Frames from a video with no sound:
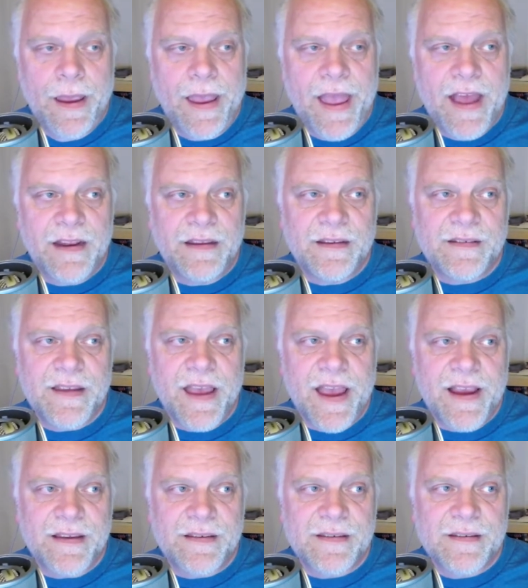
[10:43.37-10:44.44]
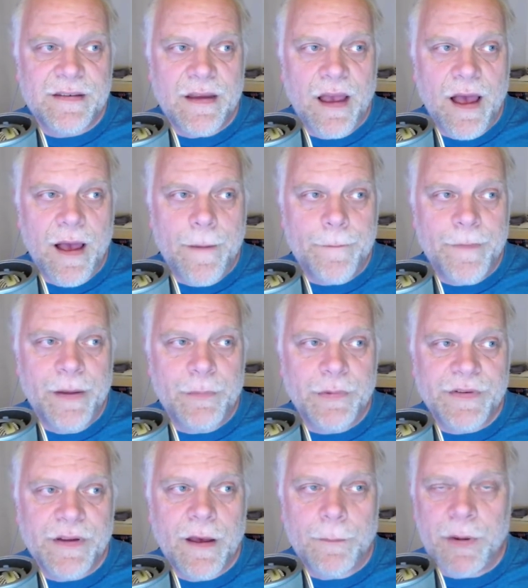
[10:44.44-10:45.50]
In this case, it was
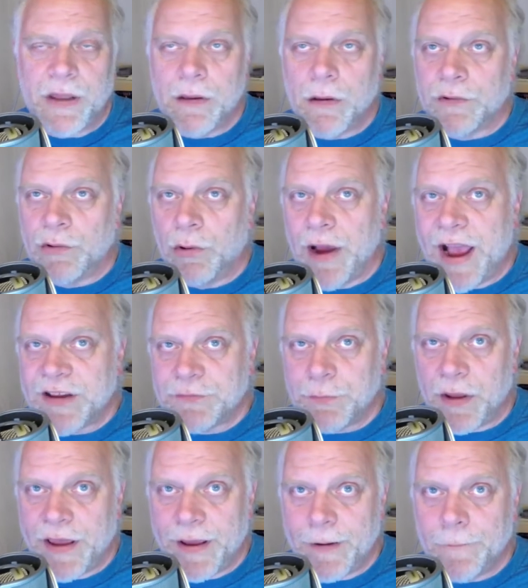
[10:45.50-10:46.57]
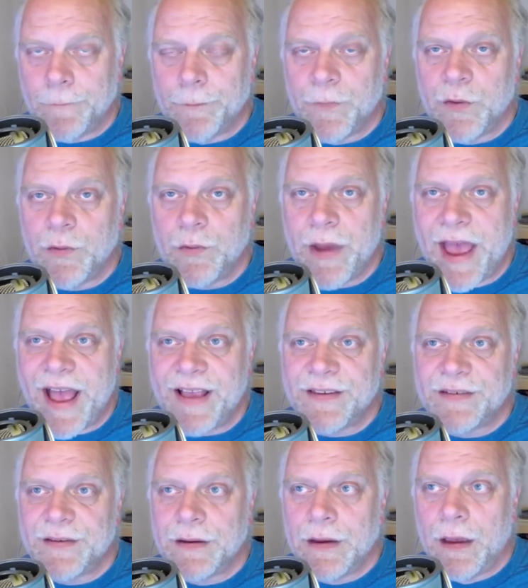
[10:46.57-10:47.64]
a company called CrashPlan who
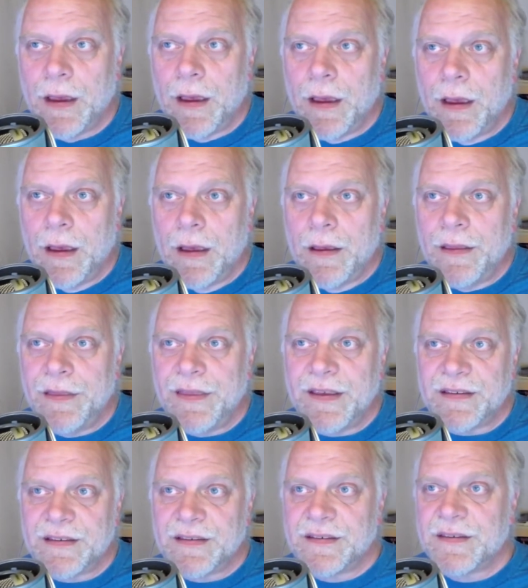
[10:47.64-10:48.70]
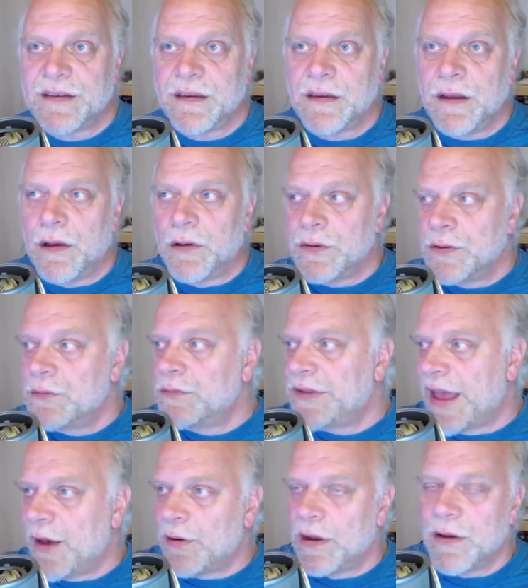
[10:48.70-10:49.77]
has this, you know, you
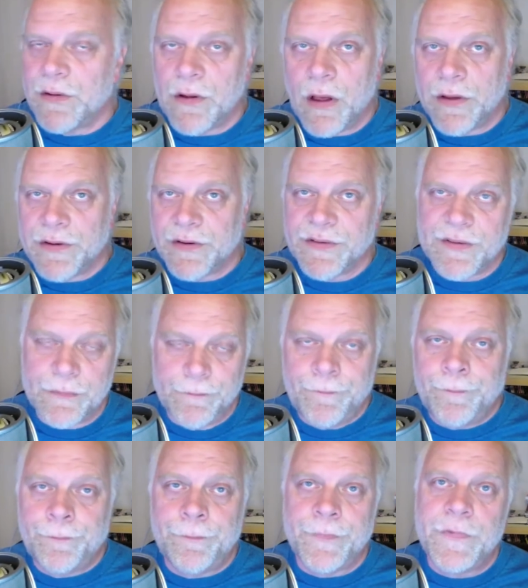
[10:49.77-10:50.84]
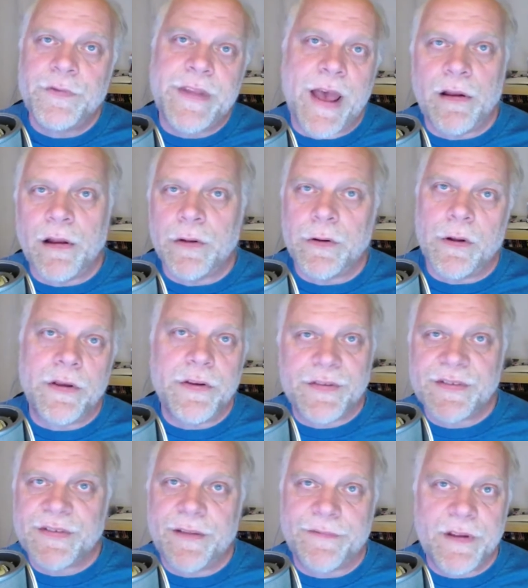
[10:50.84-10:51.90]
download all your you download all your
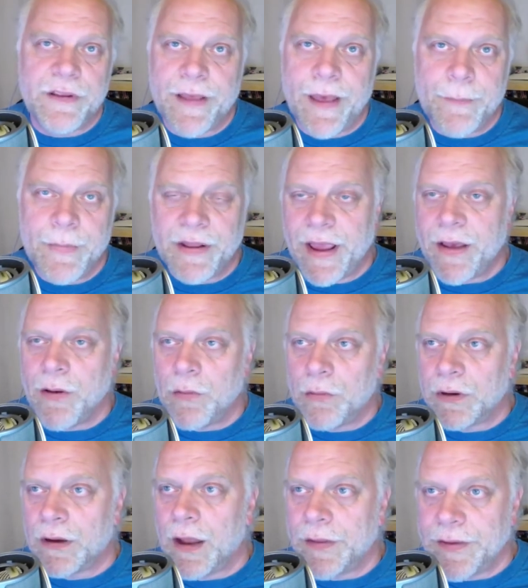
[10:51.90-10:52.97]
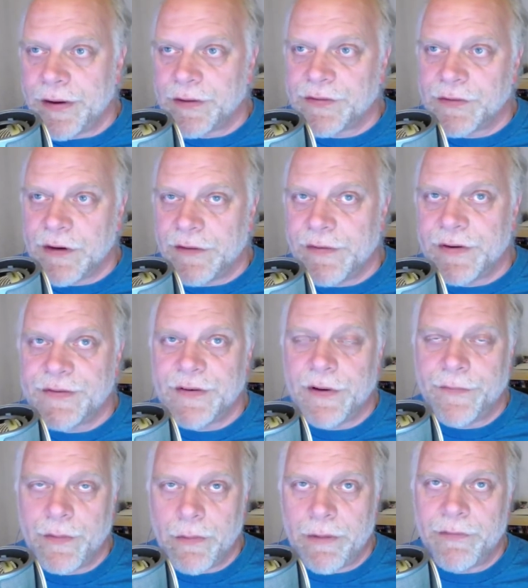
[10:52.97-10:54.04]
stuff to them and they hold it on their servers, and
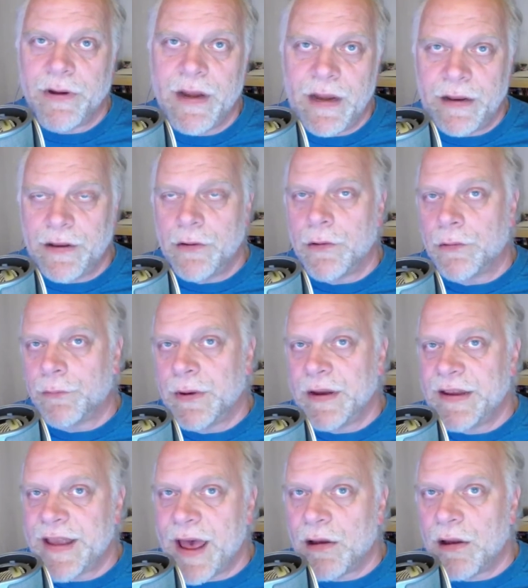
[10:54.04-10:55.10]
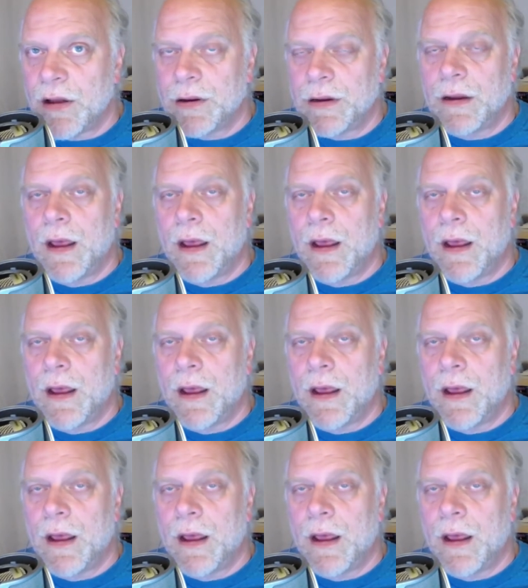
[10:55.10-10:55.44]
if you ever need it, you can re-download it.